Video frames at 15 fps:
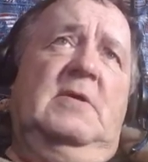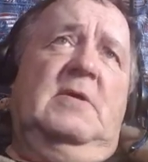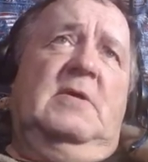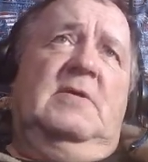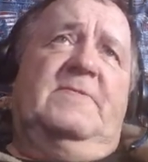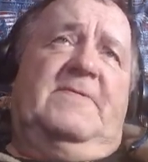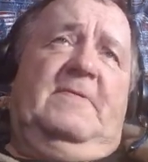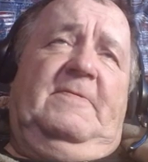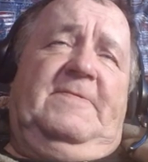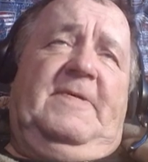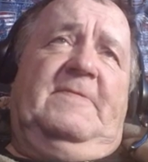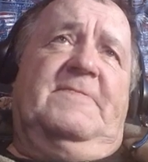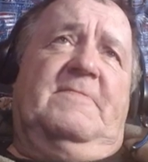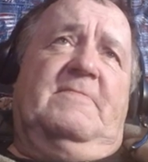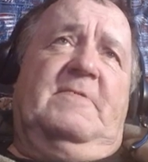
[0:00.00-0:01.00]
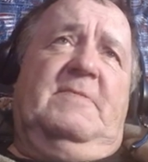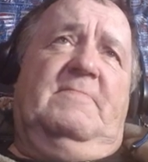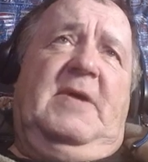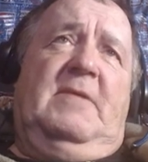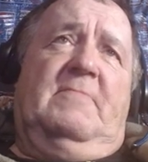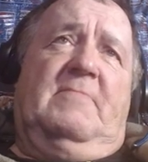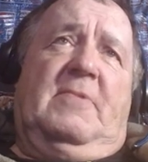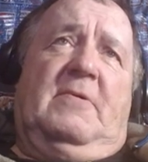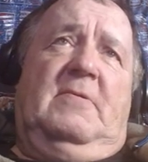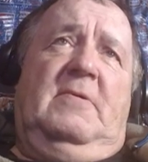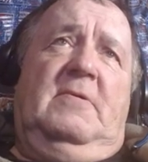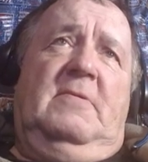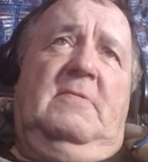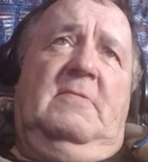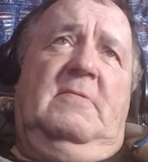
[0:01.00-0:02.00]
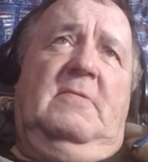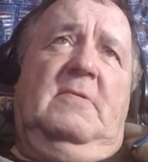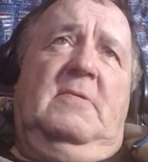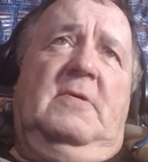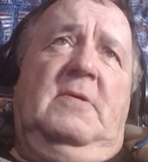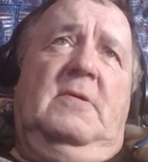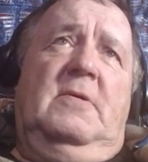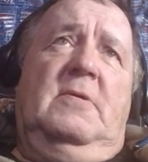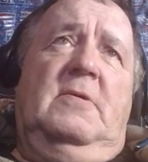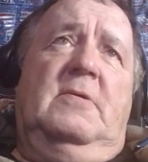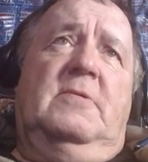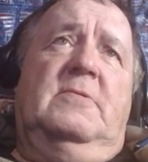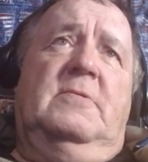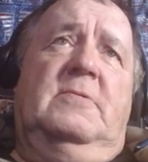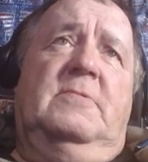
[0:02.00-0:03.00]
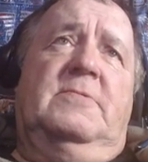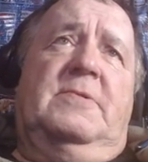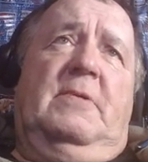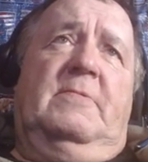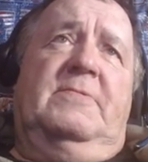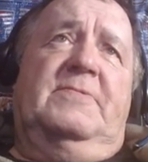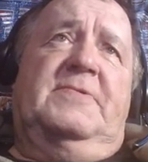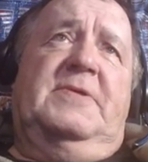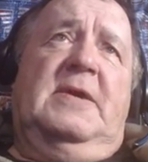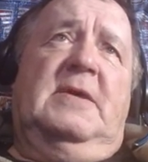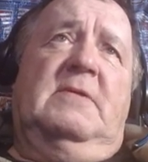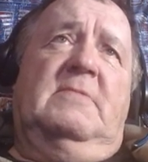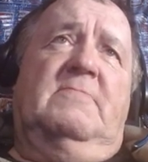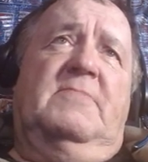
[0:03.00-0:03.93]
So just remember, don't think